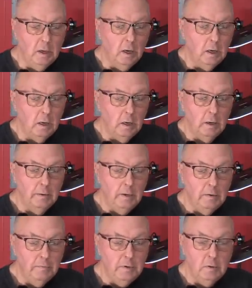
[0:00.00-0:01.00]

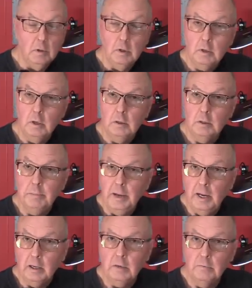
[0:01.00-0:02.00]
If you look on the
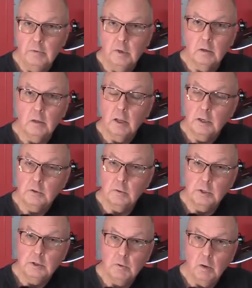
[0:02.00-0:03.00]
back of your
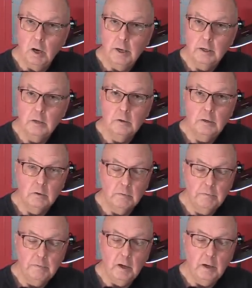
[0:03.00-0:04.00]
electric dryer, you'll
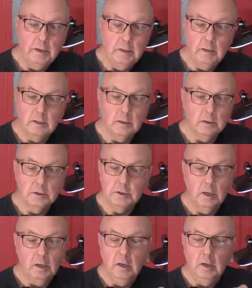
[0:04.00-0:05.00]
find
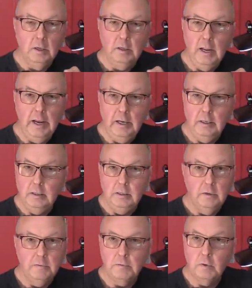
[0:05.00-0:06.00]
there's 8
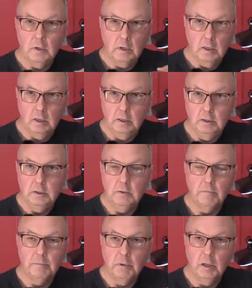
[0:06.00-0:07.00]
different kinds
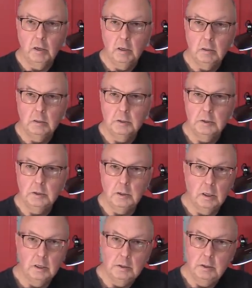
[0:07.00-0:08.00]
of plugs
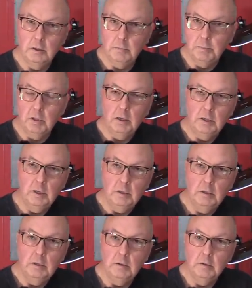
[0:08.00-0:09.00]
to plug
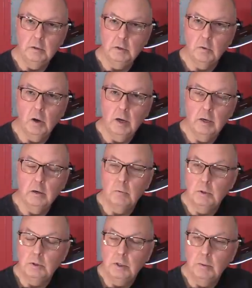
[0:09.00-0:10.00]
into the dryer
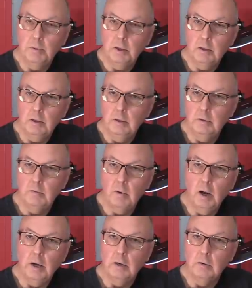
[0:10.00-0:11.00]
when typically a
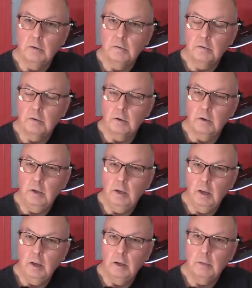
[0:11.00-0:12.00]
dryer is 30
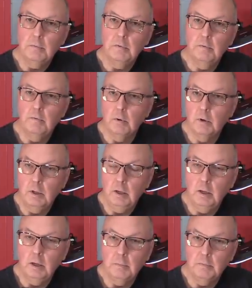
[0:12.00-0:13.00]
amps, 40
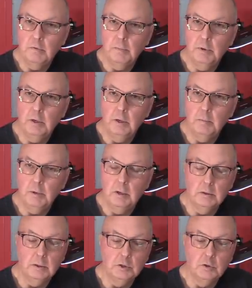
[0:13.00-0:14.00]
amps, depending
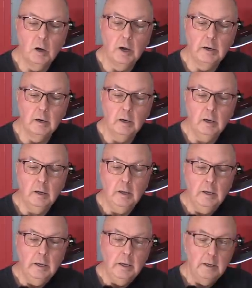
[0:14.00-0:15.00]
upon the dryer,
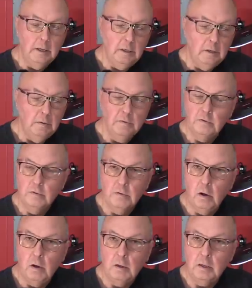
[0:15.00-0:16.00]
and it uses
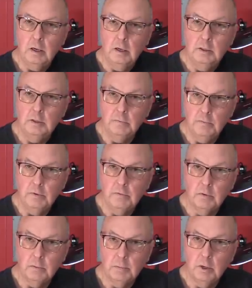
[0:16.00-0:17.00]
all kinds of
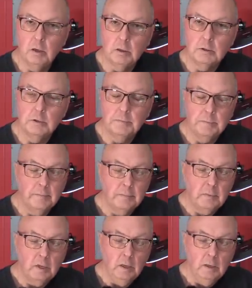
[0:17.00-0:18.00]
different plugs.
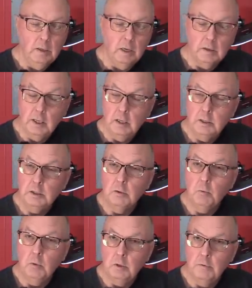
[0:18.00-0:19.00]
Now that is a
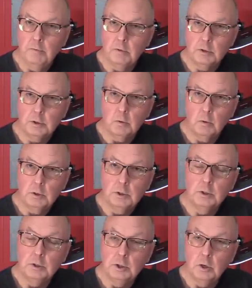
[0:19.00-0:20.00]
wonderful source
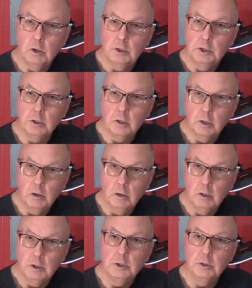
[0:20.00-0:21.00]
to charge your
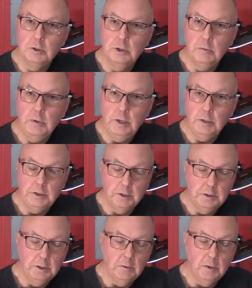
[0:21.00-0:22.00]
car should you need to
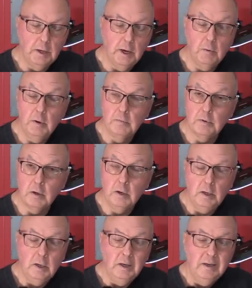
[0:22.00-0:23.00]
do it. However,
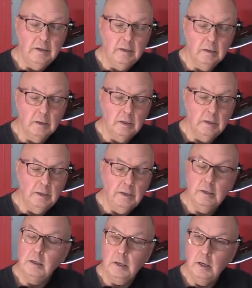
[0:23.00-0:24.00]
you're going to
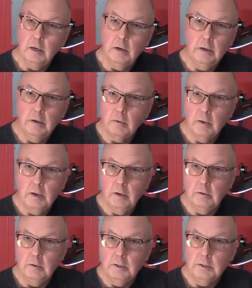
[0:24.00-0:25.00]
need to carry
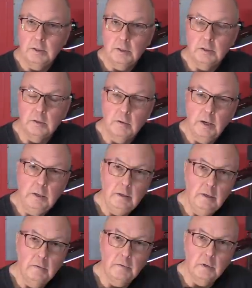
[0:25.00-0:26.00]
around 6 or 8
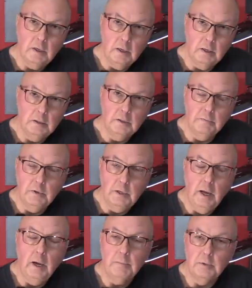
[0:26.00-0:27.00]
different kinds of
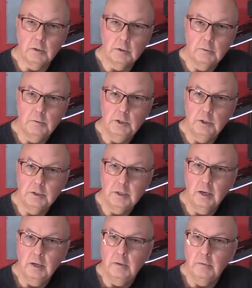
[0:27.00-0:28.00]
adapters, which is
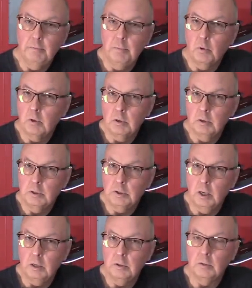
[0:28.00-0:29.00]
kind of borders
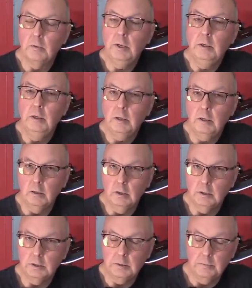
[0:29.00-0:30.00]
on the
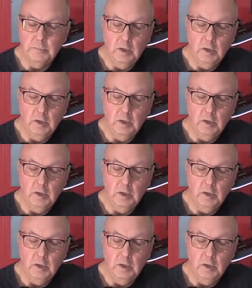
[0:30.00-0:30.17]
ridiculous.